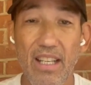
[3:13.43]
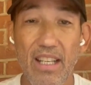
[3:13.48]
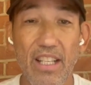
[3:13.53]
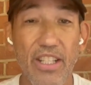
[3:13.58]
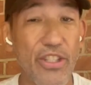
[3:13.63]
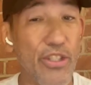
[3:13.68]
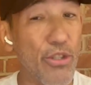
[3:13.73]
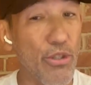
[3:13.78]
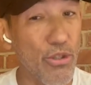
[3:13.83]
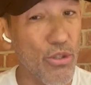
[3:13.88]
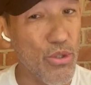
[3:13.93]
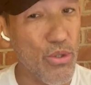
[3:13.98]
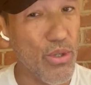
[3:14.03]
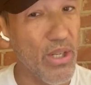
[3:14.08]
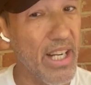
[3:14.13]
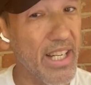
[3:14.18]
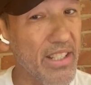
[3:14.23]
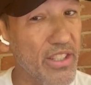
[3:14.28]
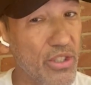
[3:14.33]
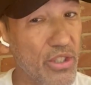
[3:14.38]
you're
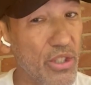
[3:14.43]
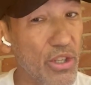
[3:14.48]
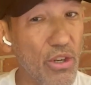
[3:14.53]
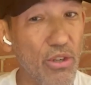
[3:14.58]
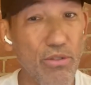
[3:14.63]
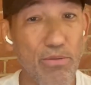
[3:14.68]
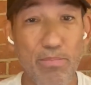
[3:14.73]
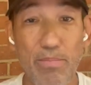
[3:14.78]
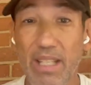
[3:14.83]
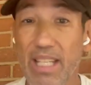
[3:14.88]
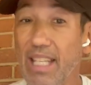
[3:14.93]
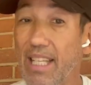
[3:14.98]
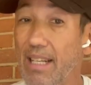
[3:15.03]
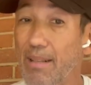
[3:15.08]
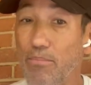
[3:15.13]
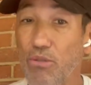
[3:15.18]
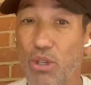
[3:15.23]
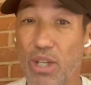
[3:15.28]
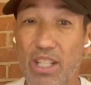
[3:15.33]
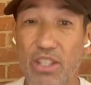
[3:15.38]
trying to choke me,
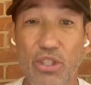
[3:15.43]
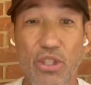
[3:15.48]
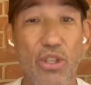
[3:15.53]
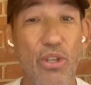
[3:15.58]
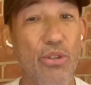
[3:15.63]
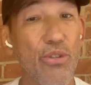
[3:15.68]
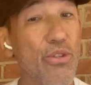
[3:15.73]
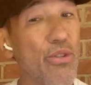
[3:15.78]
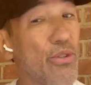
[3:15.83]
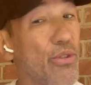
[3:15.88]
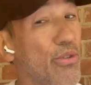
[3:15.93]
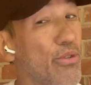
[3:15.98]
I'm trying to choke you,